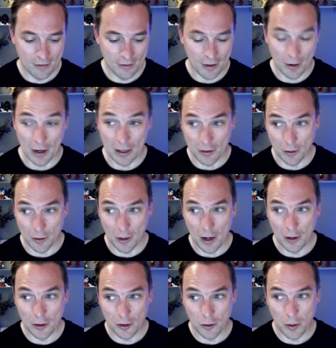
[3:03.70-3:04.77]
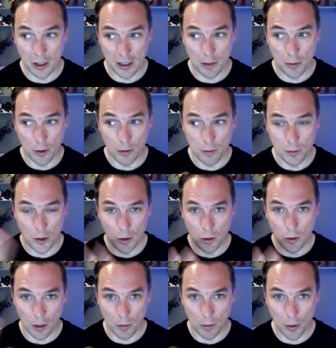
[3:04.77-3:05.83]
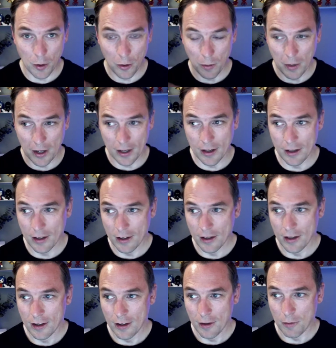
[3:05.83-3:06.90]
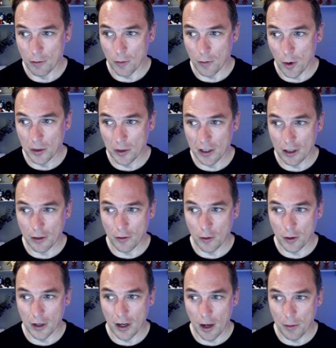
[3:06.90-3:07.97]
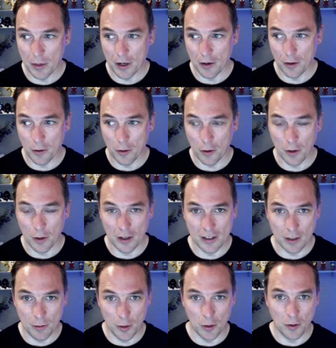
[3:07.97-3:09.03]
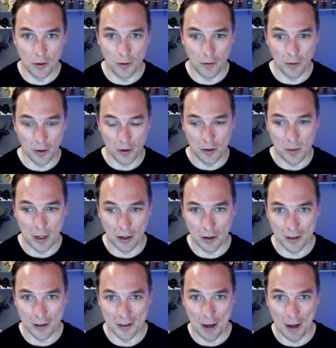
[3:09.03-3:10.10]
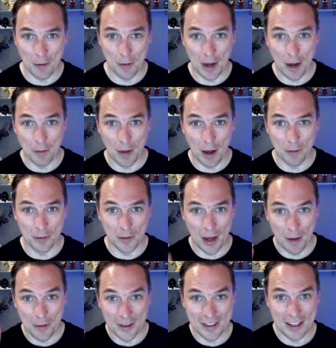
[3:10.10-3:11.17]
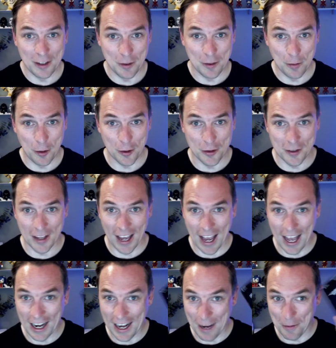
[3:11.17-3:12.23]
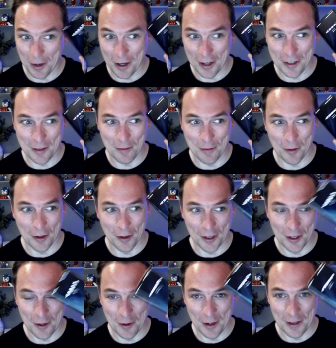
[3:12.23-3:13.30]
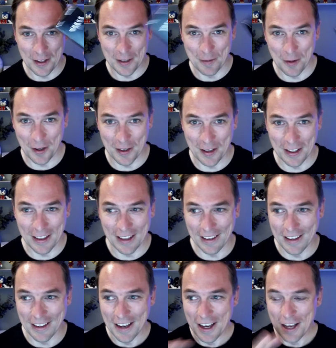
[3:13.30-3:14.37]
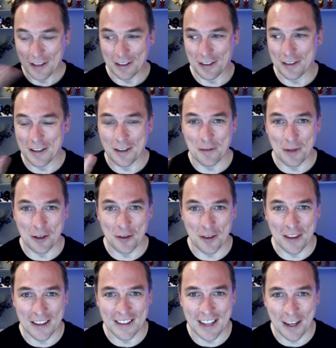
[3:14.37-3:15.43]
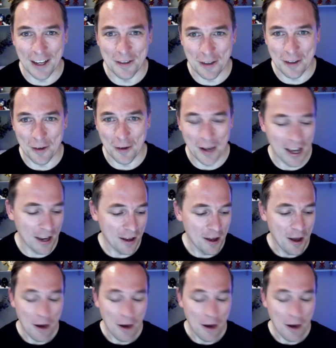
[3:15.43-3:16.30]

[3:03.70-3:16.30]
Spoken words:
All right, so now I just quickly put mute on both my mobile telephone, and up here in the corner I said mute for the speaker, because now I'm the salesperson and I am the customer, you know, and this one. So I just need to make sure that the sounds here are okay.